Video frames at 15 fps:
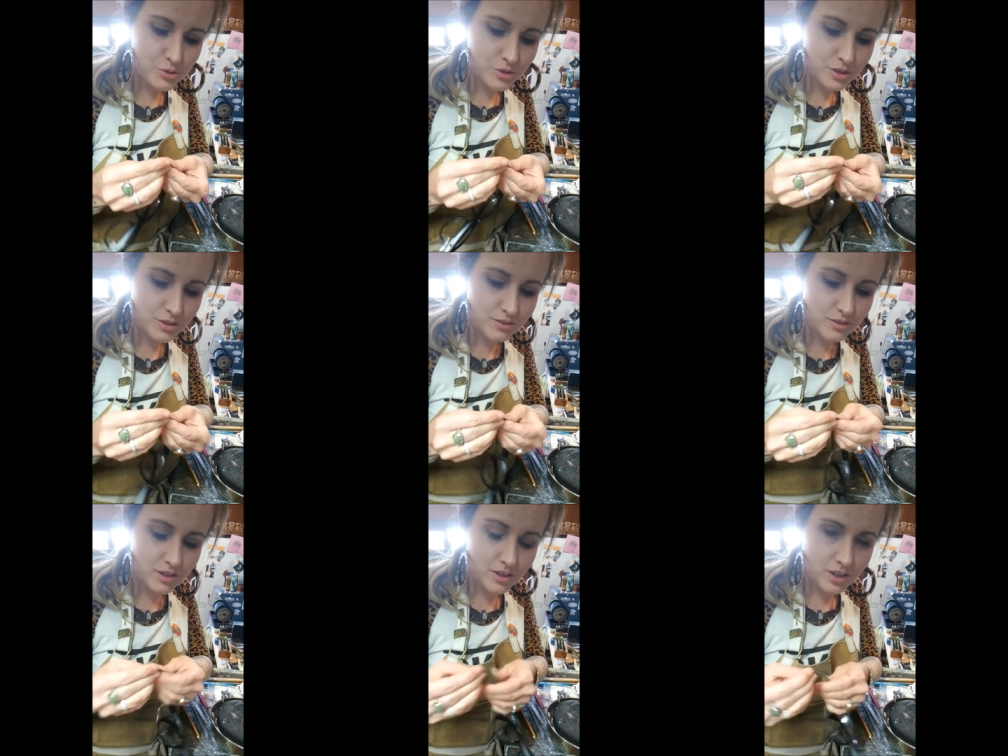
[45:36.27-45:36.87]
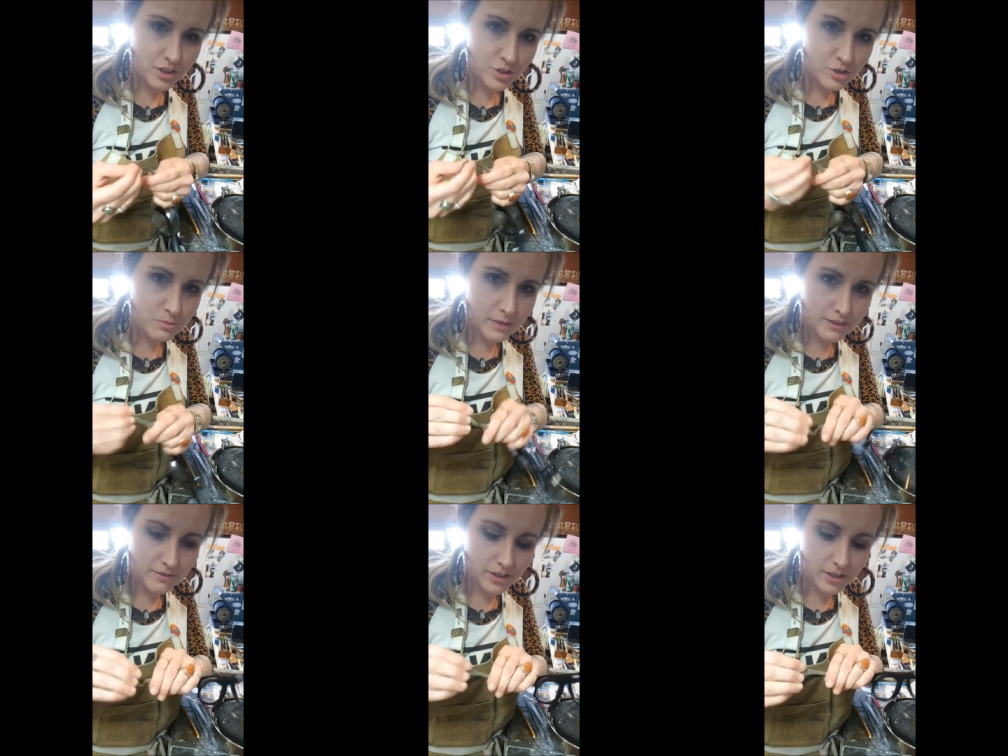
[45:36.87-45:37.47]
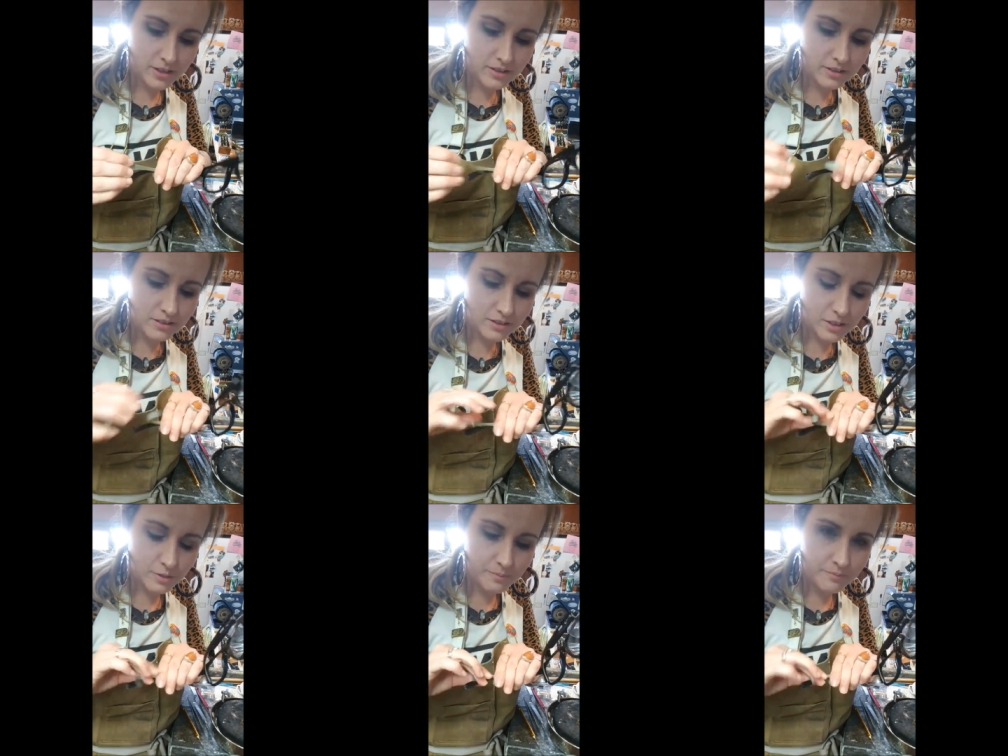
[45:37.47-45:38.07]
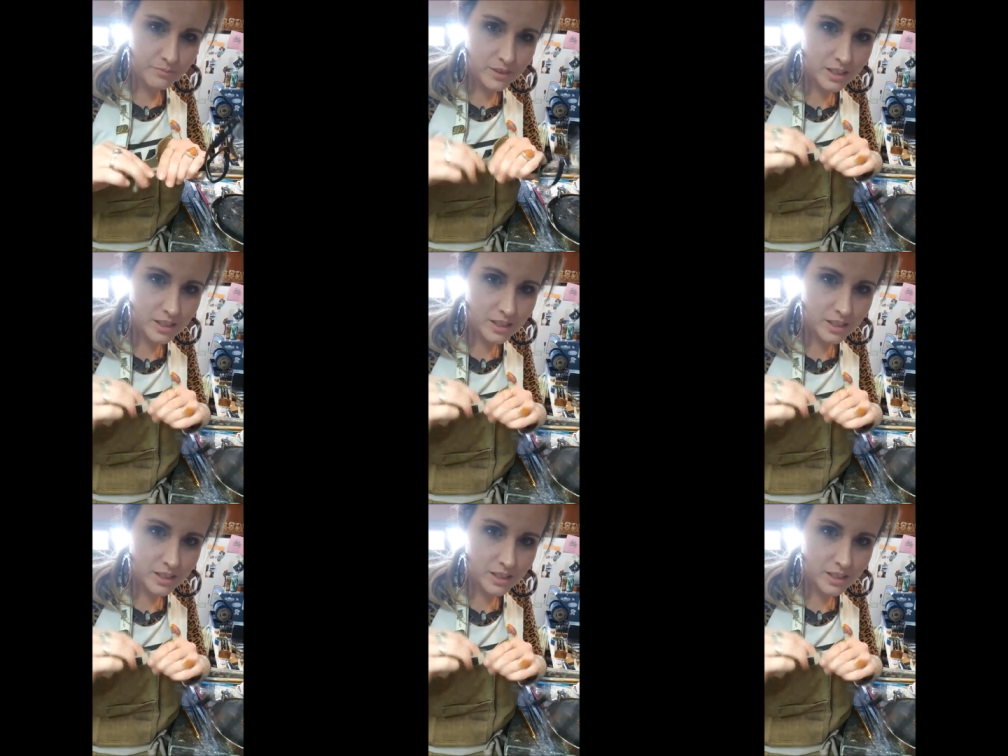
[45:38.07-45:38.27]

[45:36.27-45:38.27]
Luke, are you my father? No.